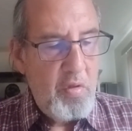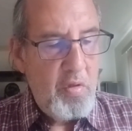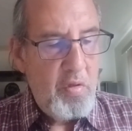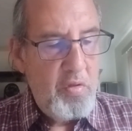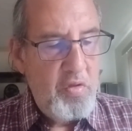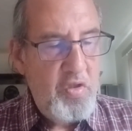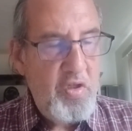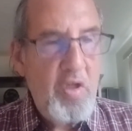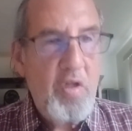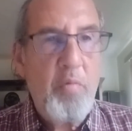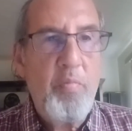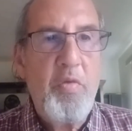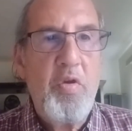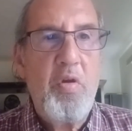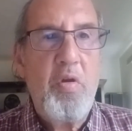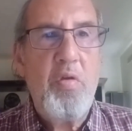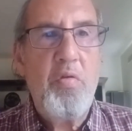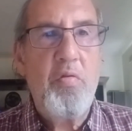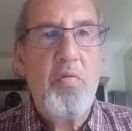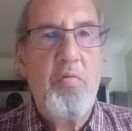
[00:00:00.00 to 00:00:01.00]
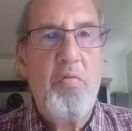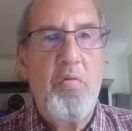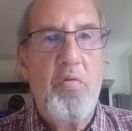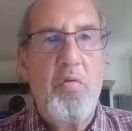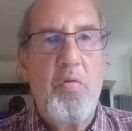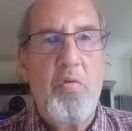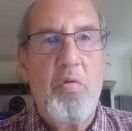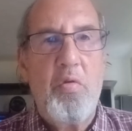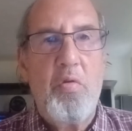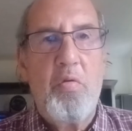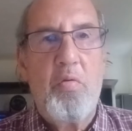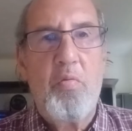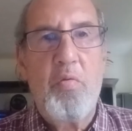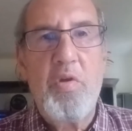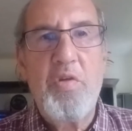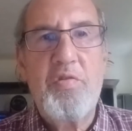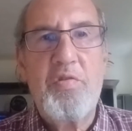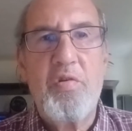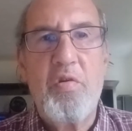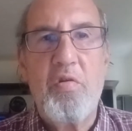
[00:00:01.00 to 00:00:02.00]
a gentleman who
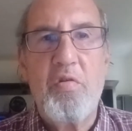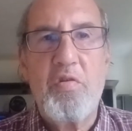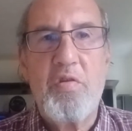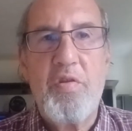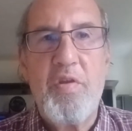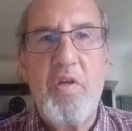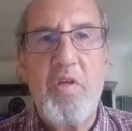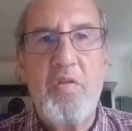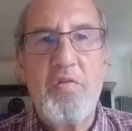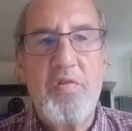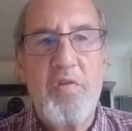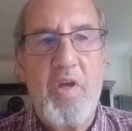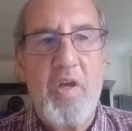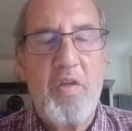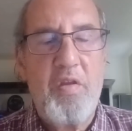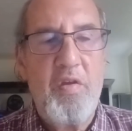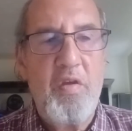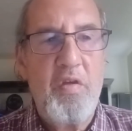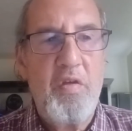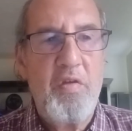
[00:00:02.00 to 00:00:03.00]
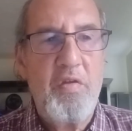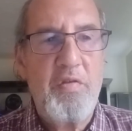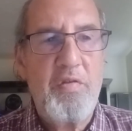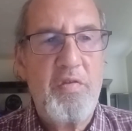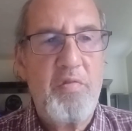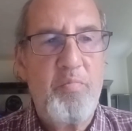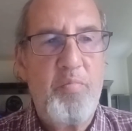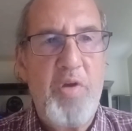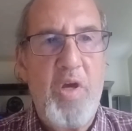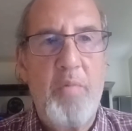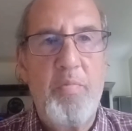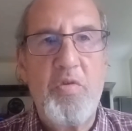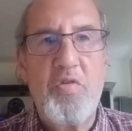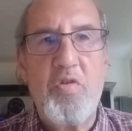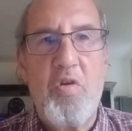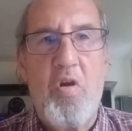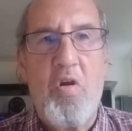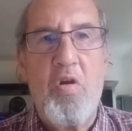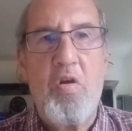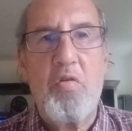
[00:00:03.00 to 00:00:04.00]
researched things like this and published
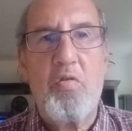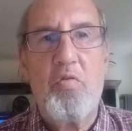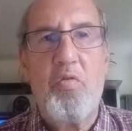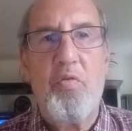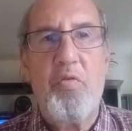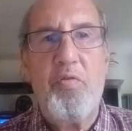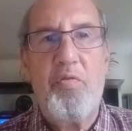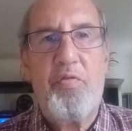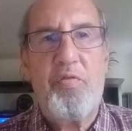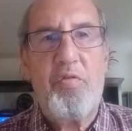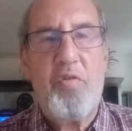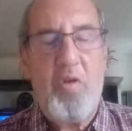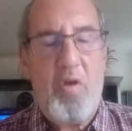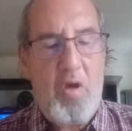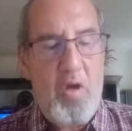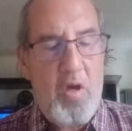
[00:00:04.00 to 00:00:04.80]
articles,